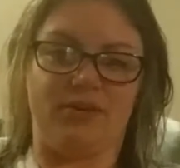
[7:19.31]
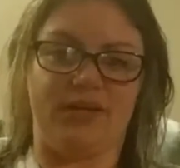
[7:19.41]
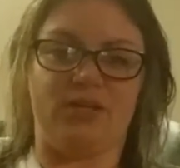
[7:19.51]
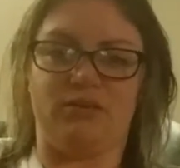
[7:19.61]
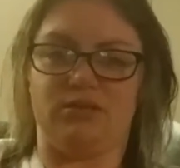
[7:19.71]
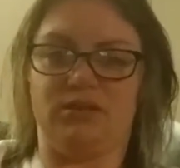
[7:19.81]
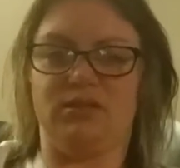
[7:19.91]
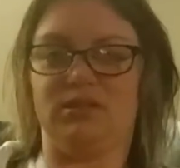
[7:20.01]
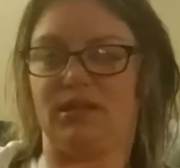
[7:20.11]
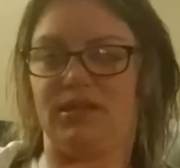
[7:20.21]
I know
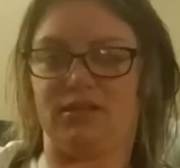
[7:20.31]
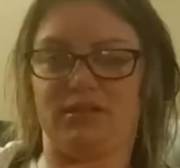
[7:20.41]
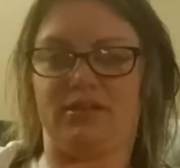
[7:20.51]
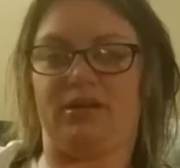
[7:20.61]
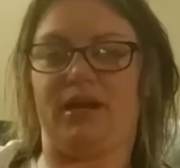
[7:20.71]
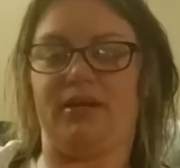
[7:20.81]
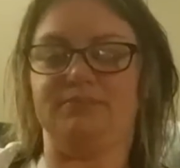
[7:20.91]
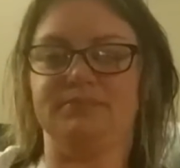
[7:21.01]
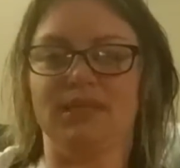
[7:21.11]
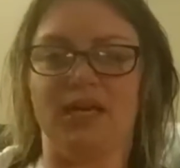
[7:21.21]
I look like
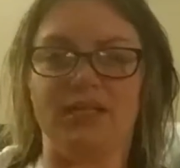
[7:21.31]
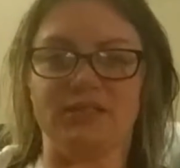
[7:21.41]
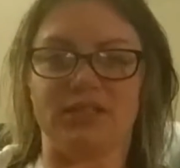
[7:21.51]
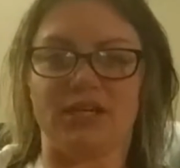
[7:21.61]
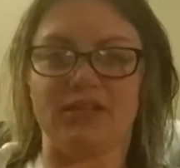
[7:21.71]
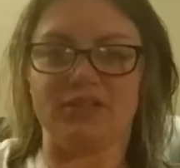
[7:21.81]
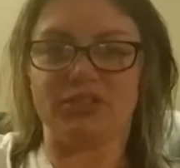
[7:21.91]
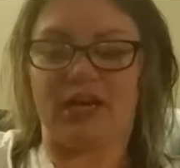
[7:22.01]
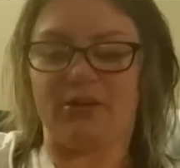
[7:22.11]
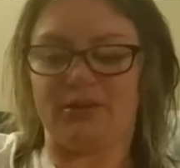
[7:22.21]
crap. I just got out of the
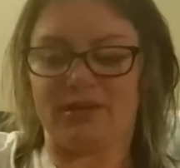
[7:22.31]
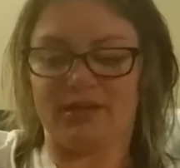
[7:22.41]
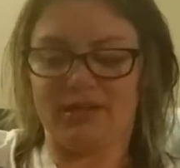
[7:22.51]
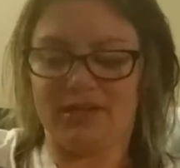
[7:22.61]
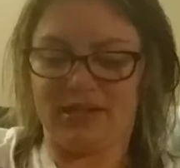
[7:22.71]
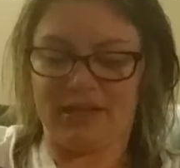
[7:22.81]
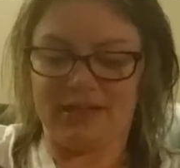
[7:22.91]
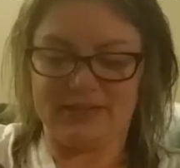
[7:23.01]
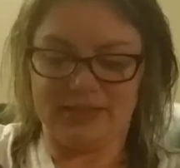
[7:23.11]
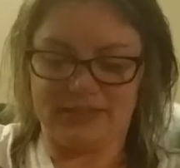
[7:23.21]
shower.
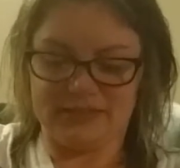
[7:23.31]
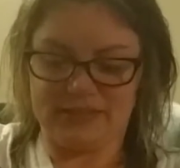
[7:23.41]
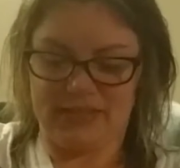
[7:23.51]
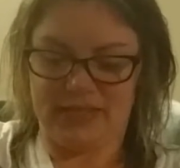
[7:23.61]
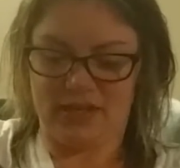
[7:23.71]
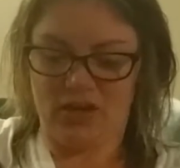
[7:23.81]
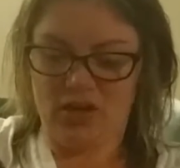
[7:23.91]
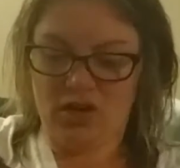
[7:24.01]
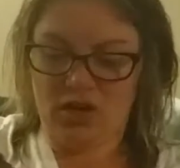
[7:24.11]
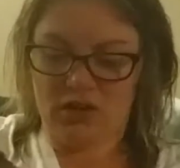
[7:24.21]
I like to take
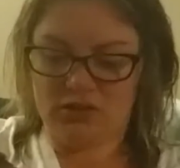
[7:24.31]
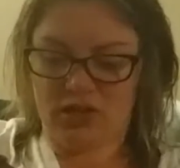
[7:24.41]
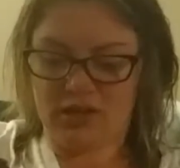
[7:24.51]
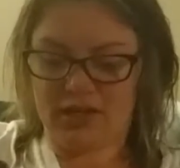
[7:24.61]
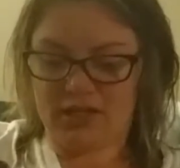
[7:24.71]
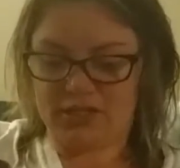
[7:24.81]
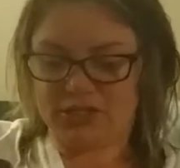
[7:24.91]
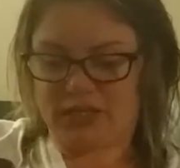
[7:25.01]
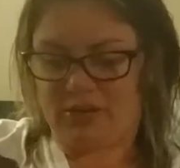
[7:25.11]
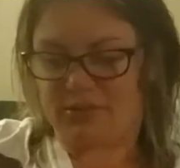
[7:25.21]
long hot
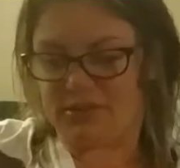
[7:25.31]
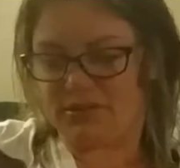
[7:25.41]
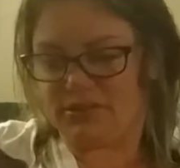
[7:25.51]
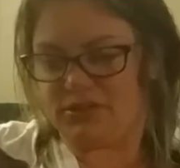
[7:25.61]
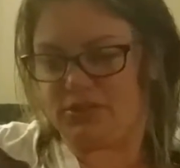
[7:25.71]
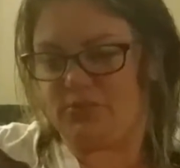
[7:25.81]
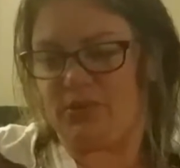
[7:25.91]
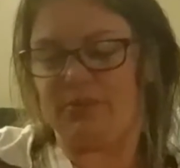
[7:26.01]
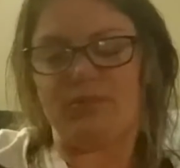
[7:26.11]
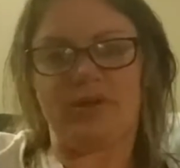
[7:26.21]
showers to the
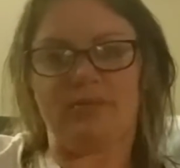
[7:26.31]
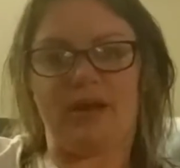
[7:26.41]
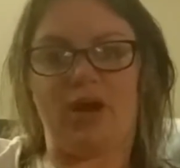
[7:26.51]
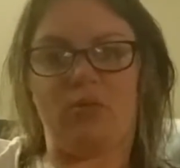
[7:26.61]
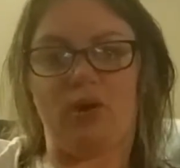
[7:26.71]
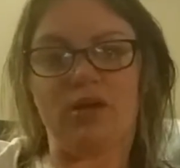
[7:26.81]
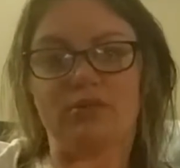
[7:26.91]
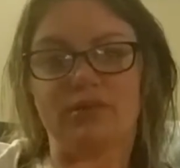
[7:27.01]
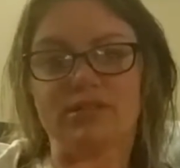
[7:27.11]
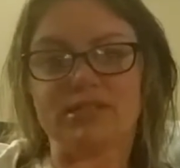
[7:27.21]
point where my hot
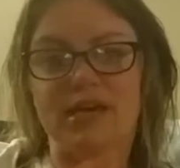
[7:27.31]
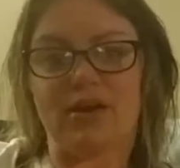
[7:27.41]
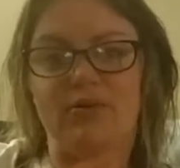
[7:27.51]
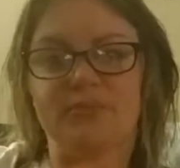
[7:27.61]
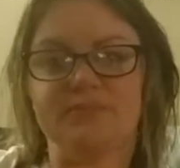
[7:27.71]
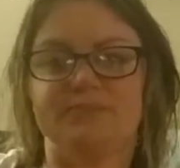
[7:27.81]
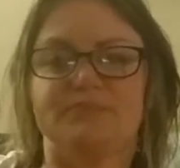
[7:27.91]
water runs out.